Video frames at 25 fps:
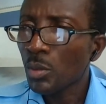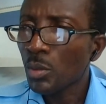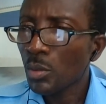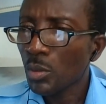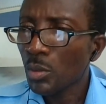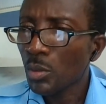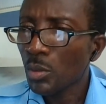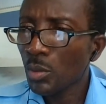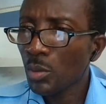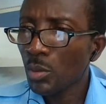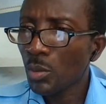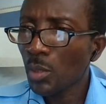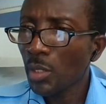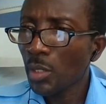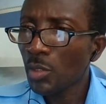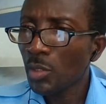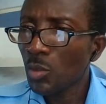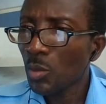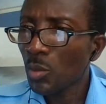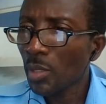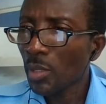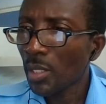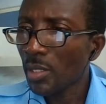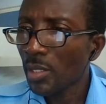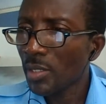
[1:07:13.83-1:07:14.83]
you and
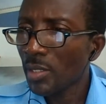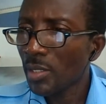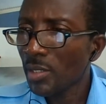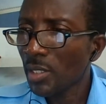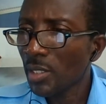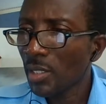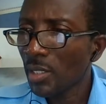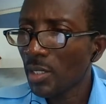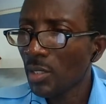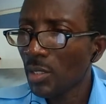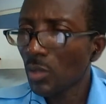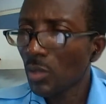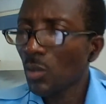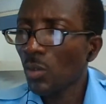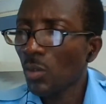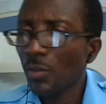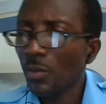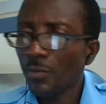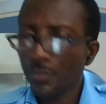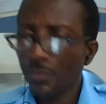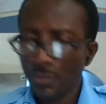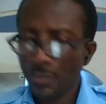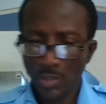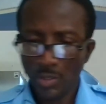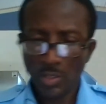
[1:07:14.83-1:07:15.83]
you can send it off
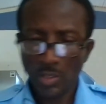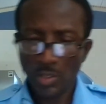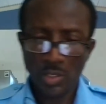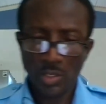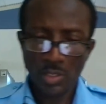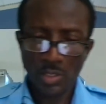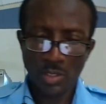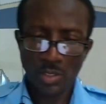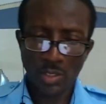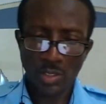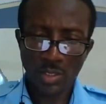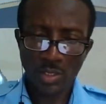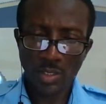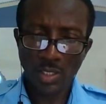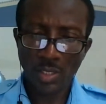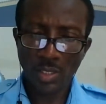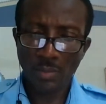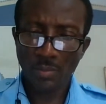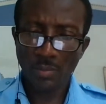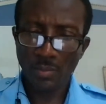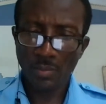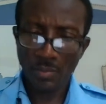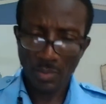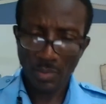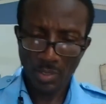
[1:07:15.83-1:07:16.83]
to
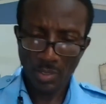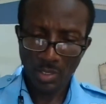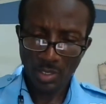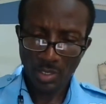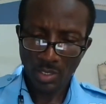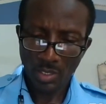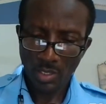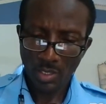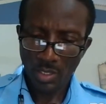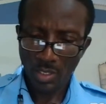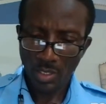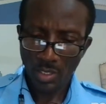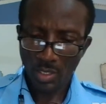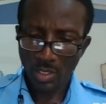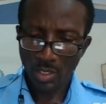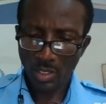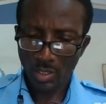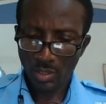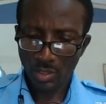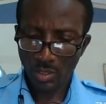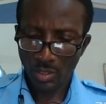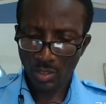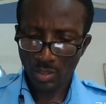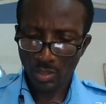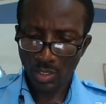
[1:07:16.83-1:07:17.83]
them.
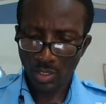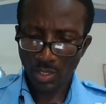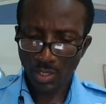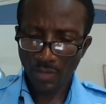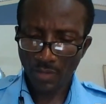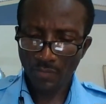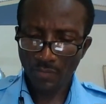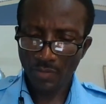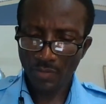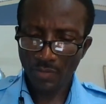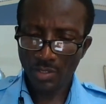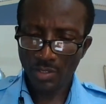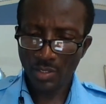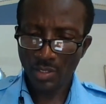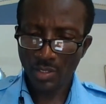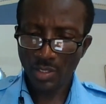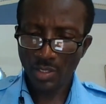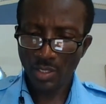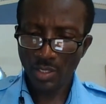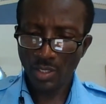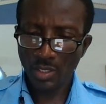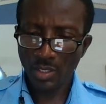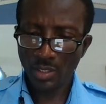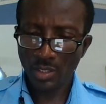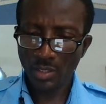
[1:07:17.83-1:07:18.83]
Yes, I have it
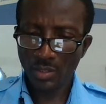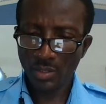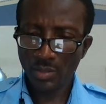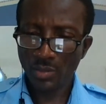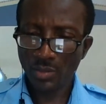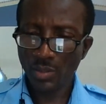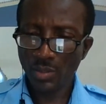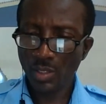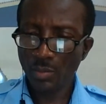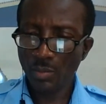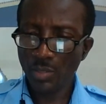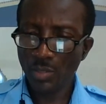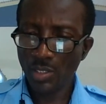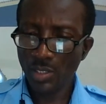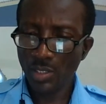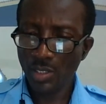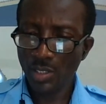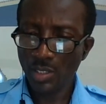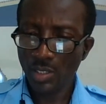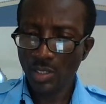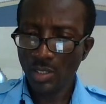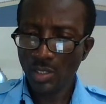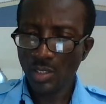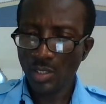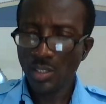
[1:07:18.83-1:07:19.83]
here. So let me
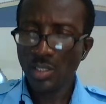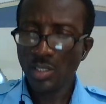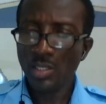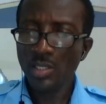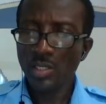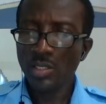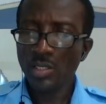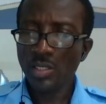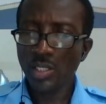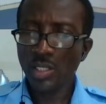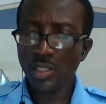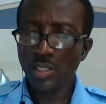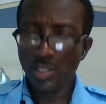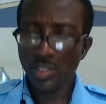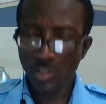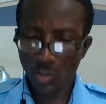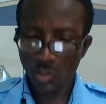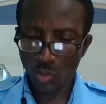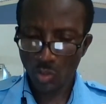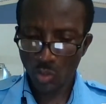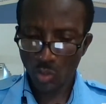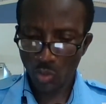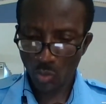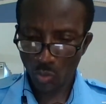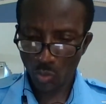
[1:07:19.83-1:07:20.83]
send it
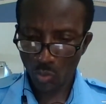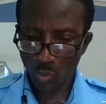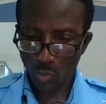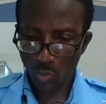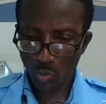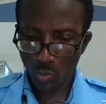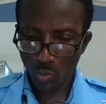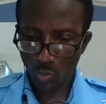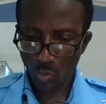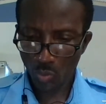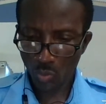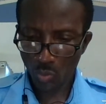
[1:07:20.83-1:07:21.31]
to you.